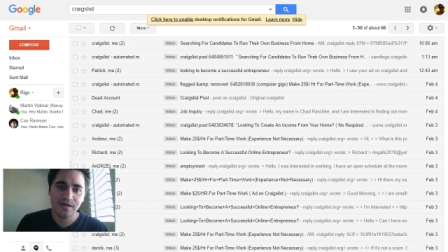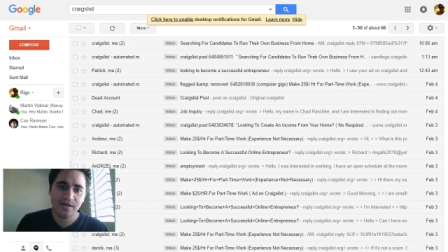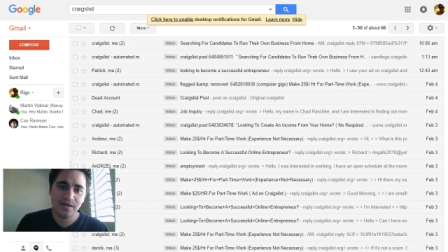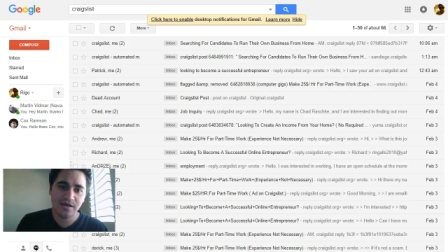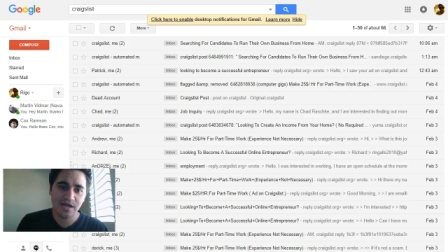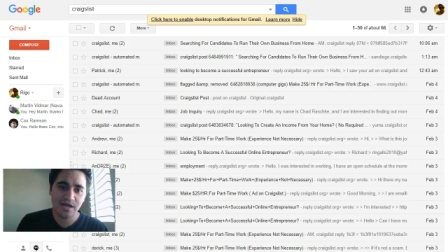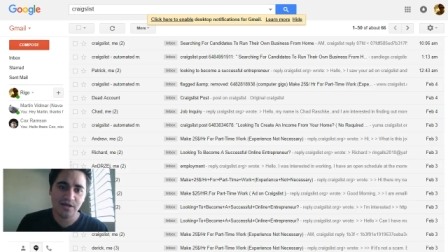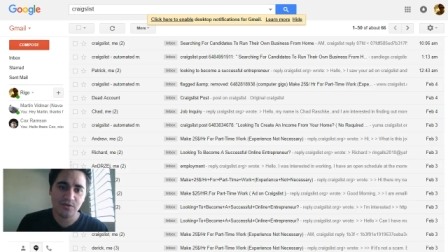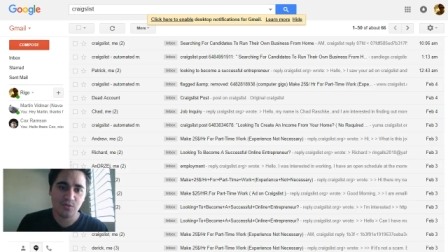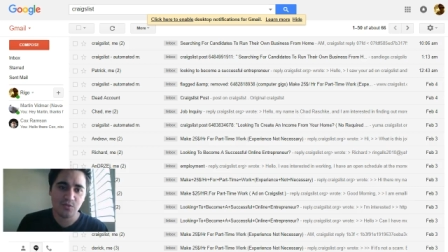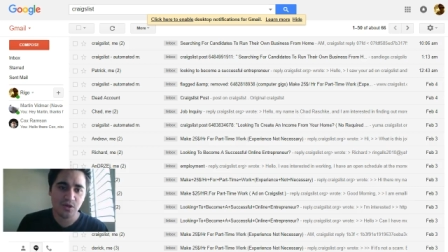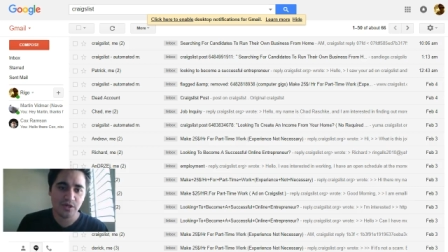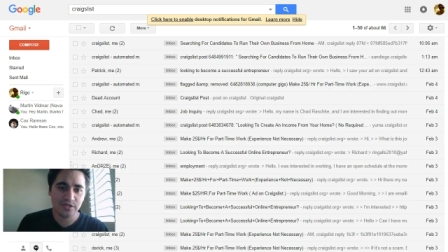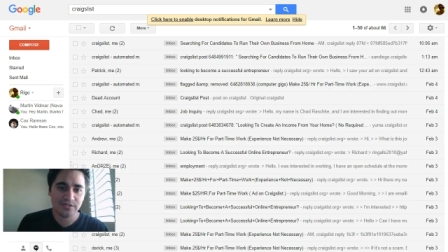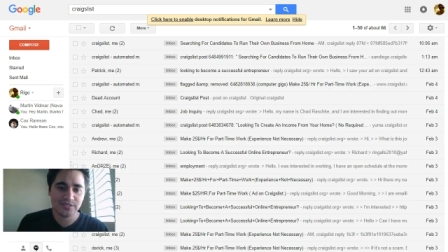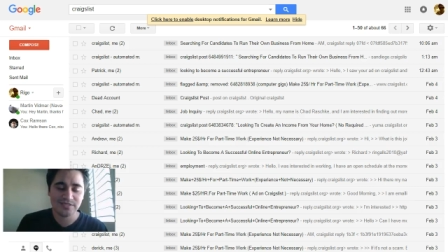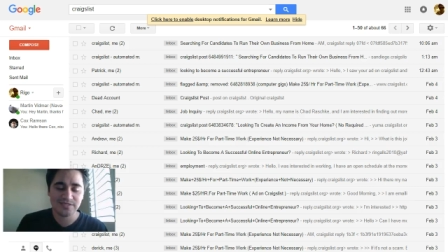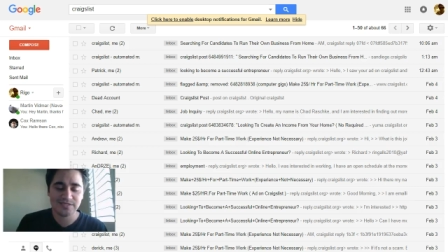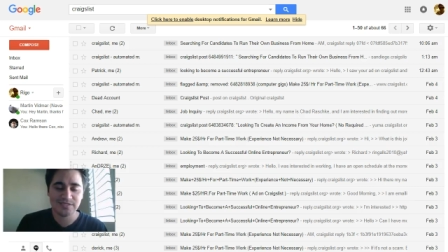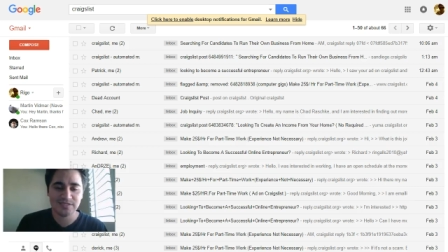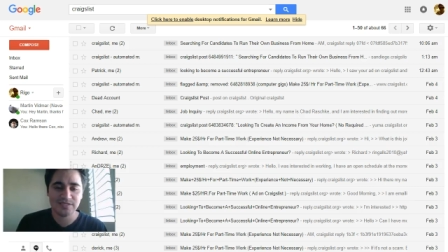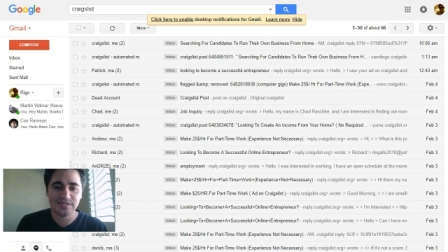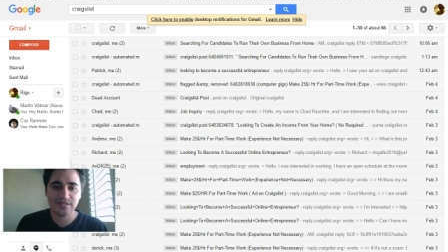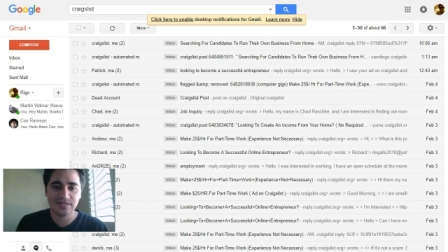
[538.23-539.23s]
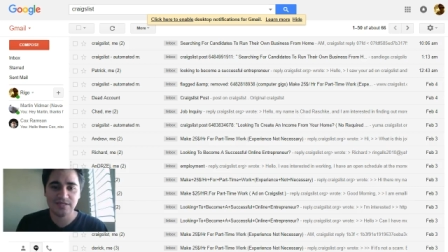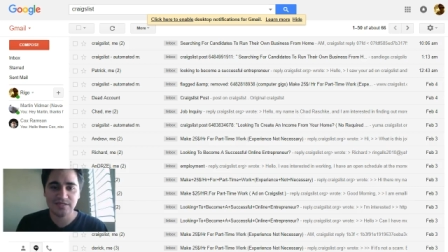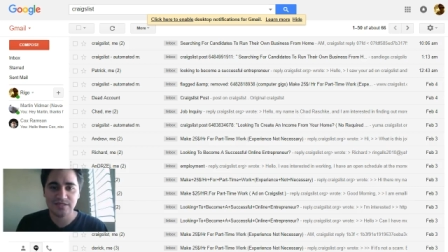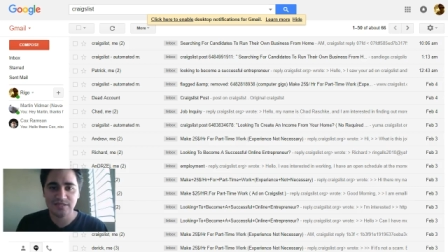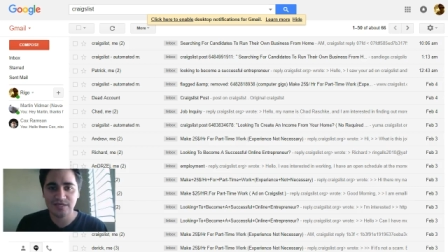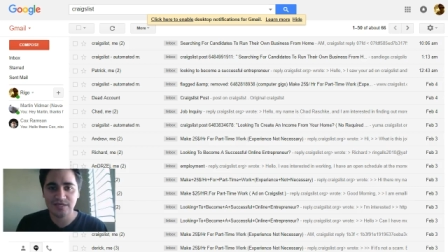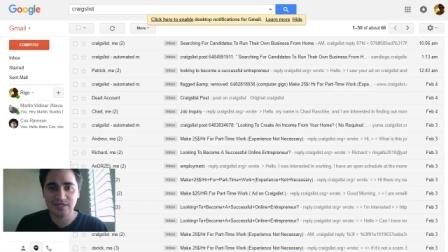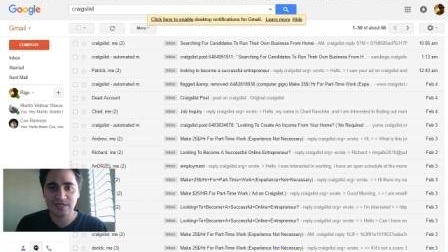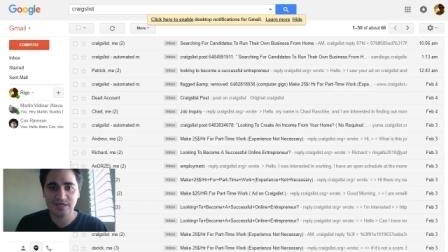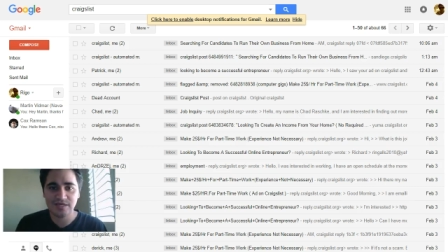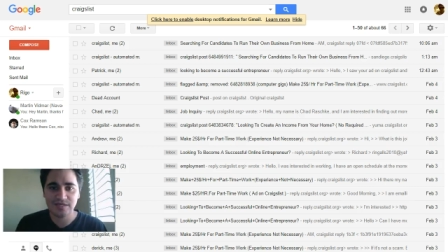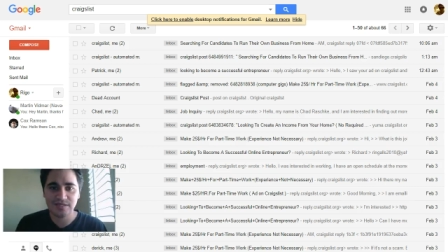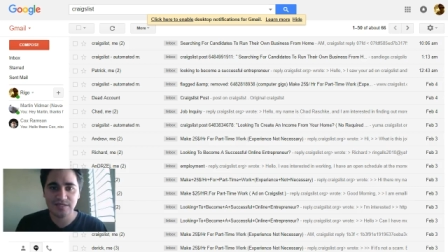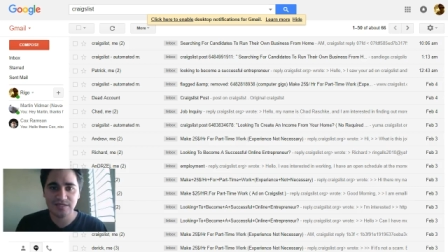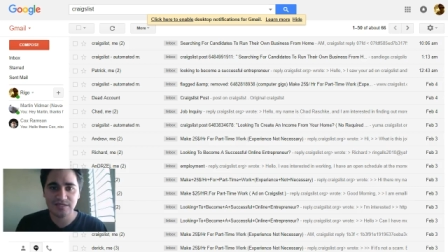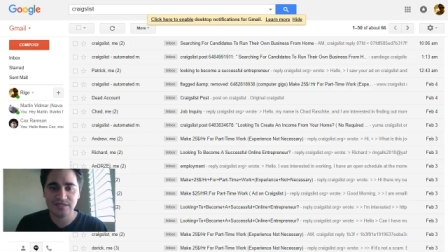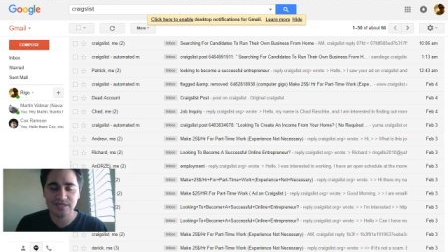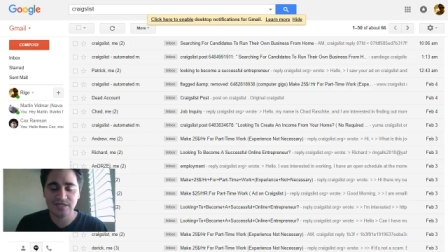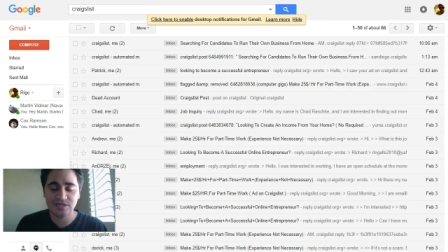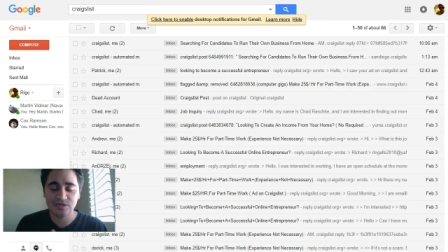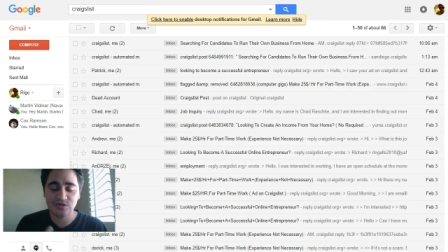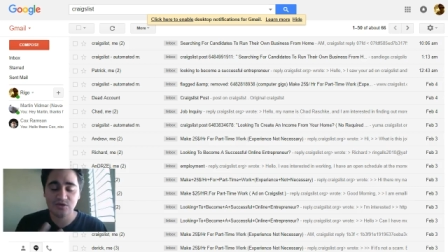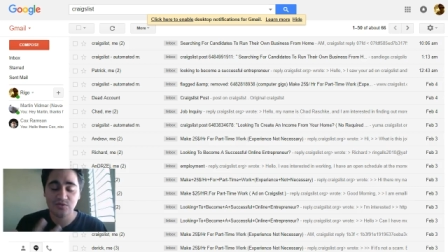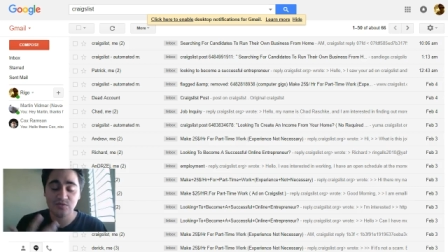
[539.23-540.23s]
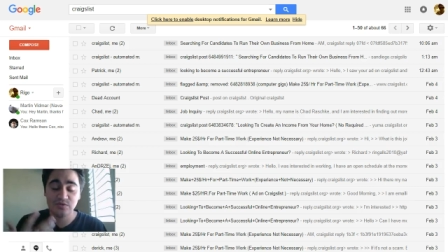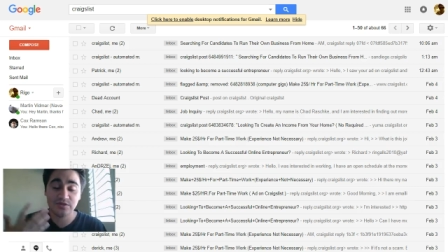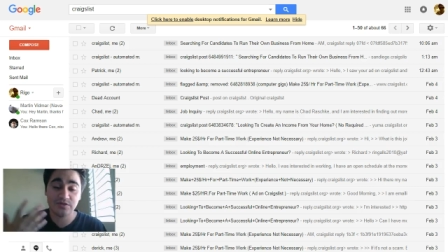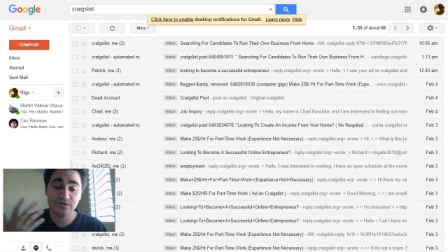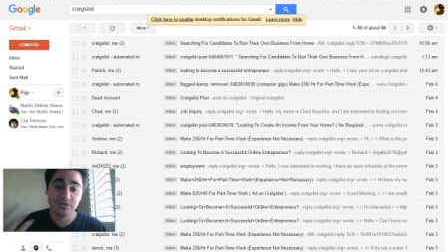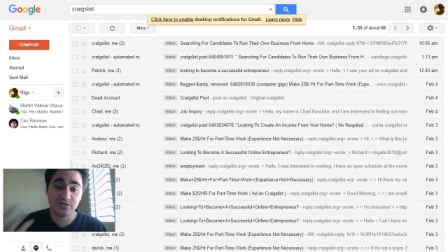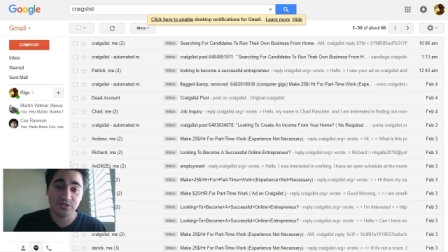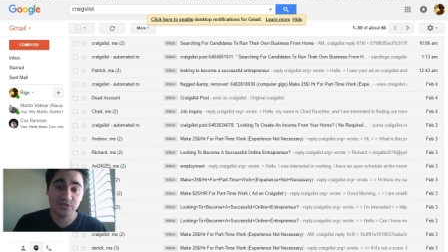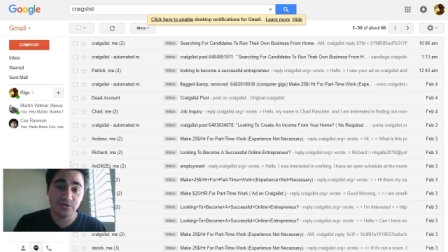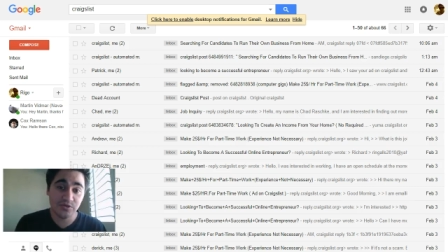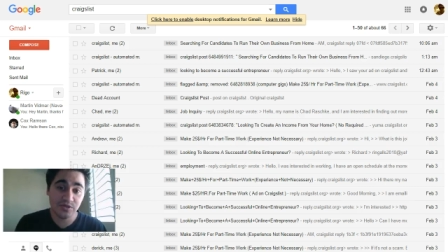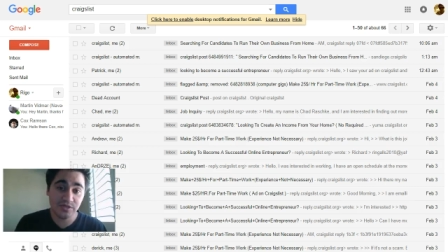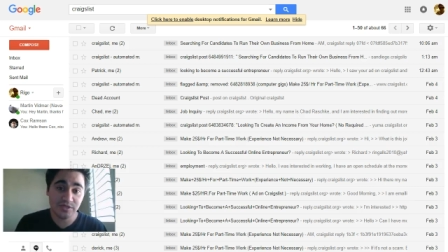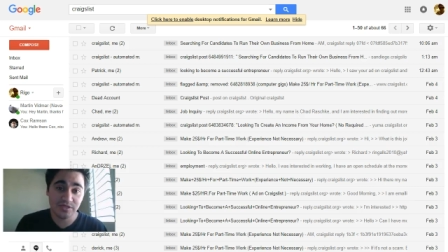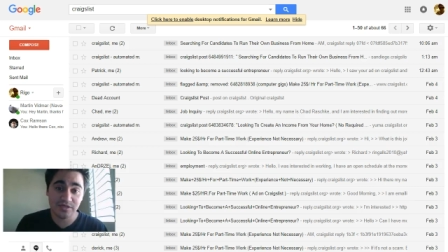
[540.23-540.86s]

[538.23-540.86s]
I want to see that they know what they're doing,